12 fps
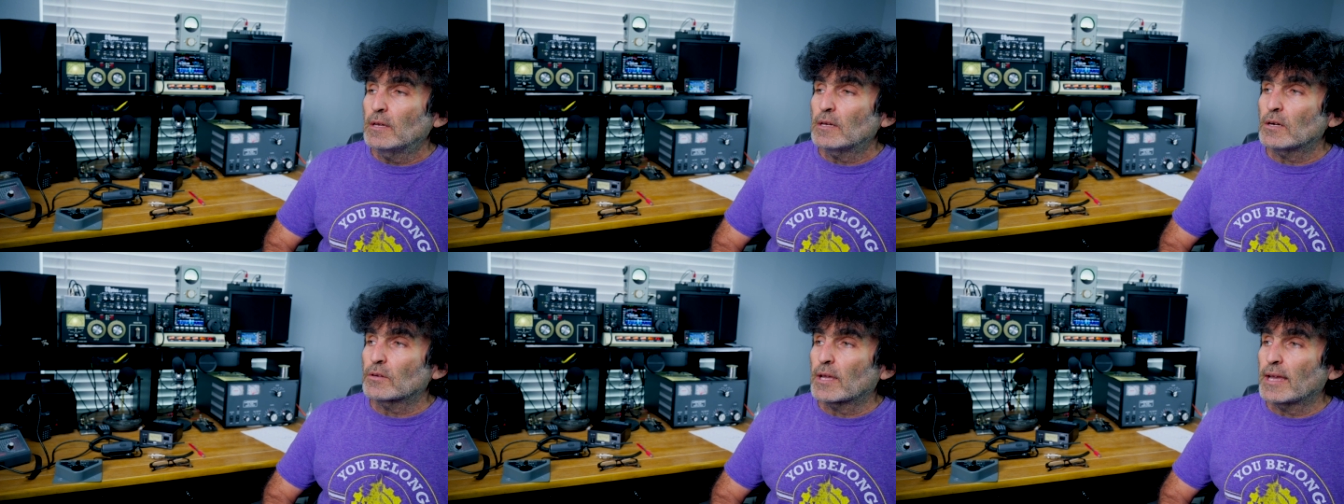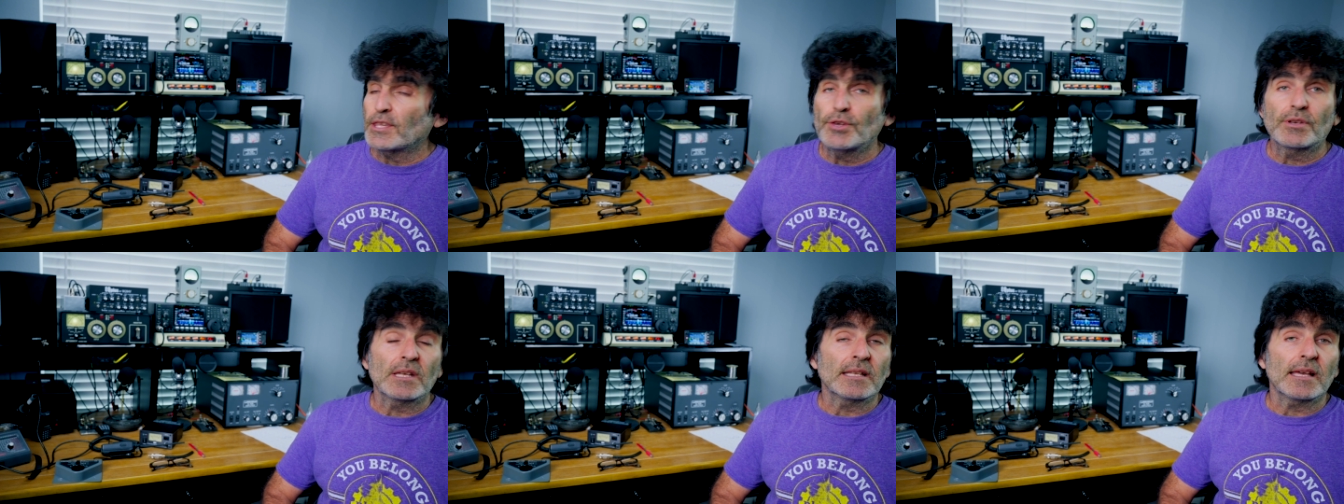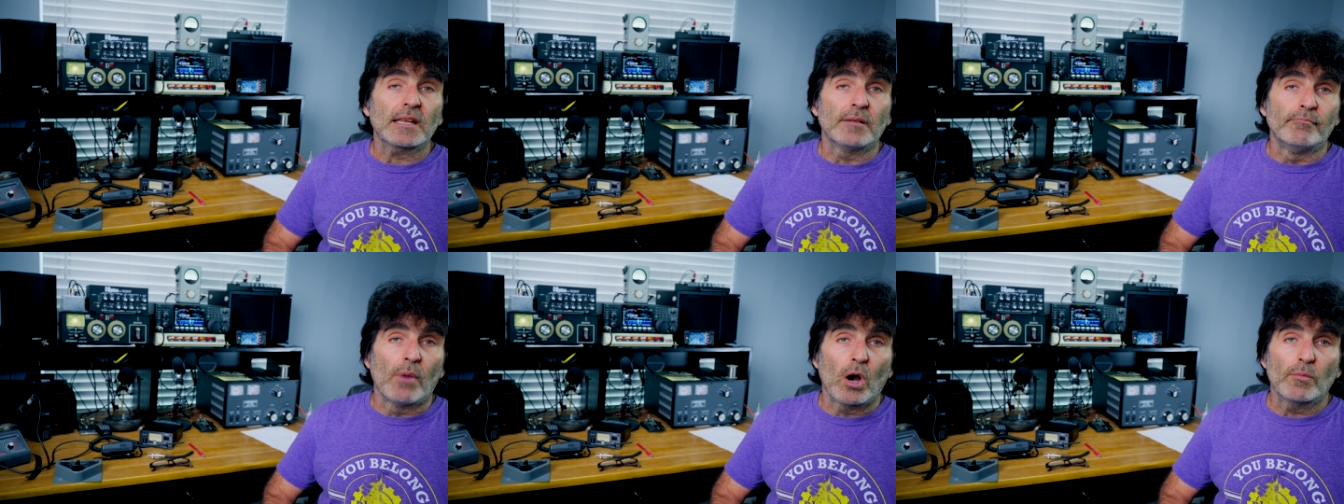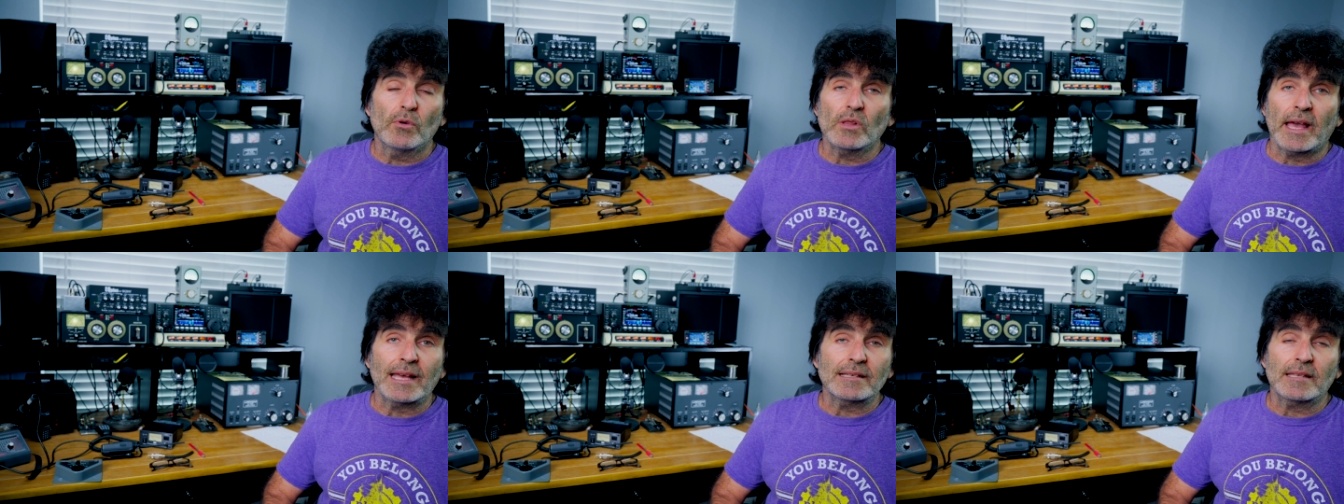Okay, you can get a mobile
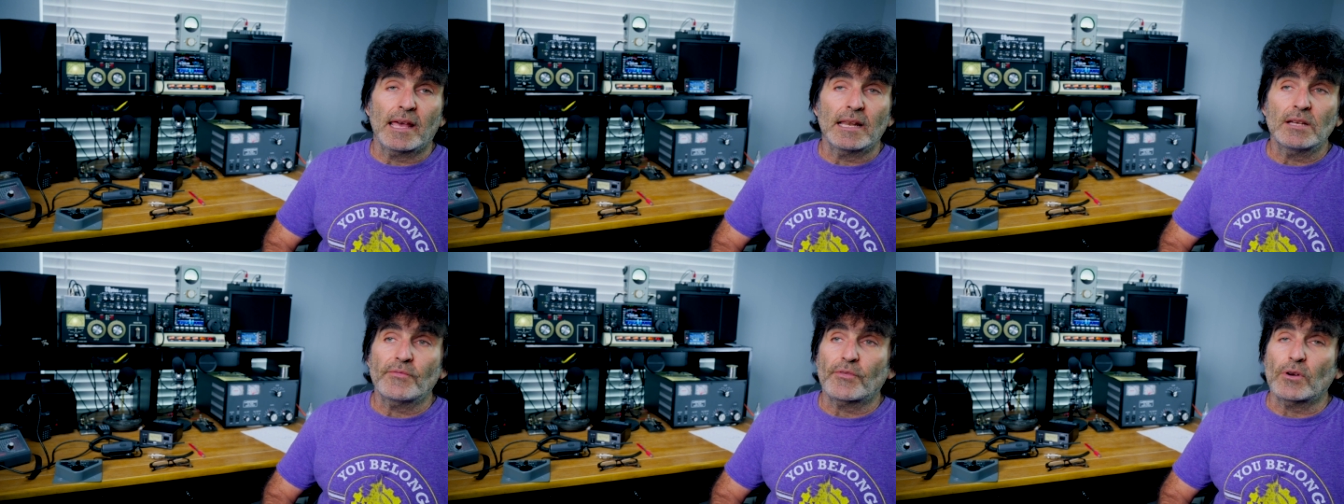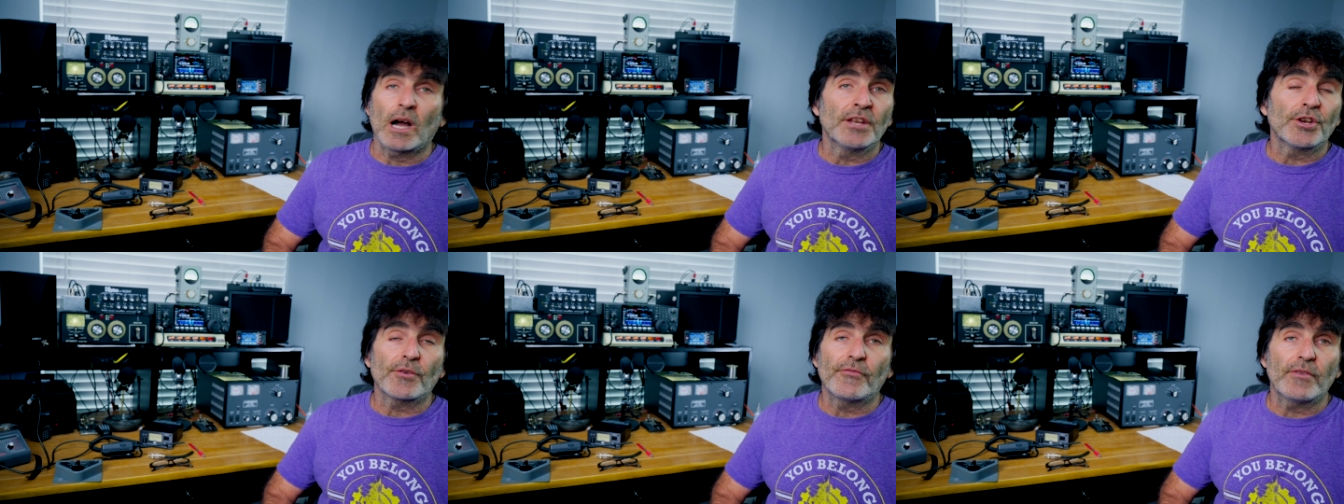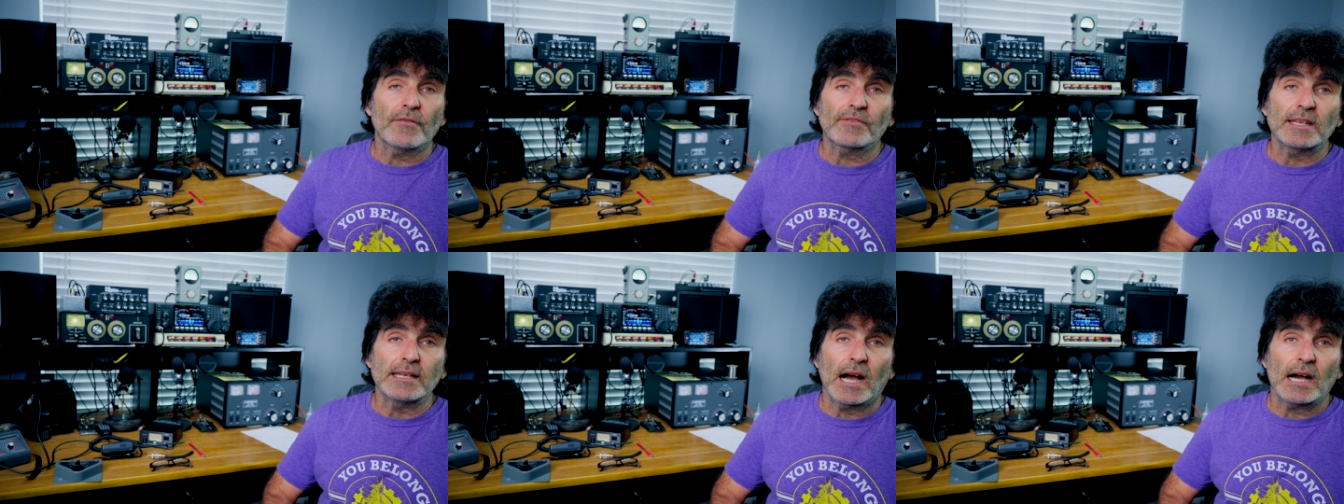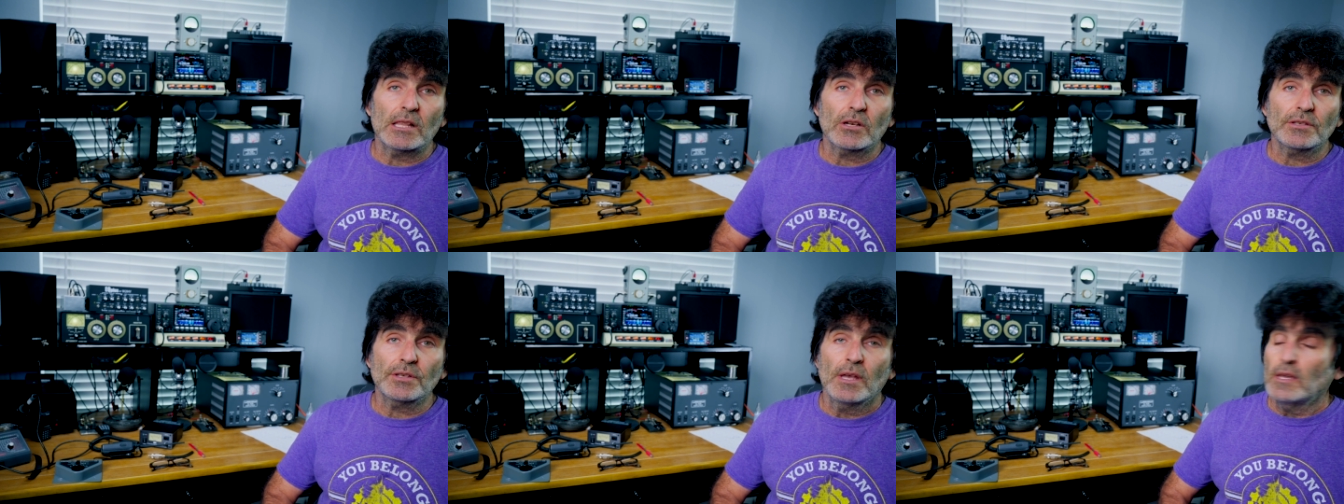antenna for under fifty
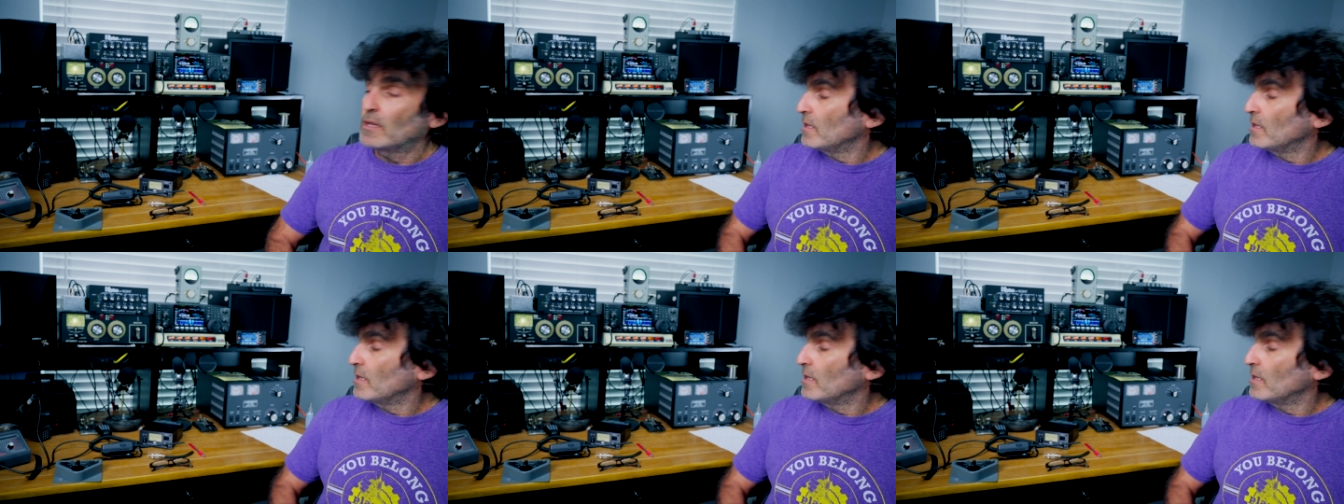dollars.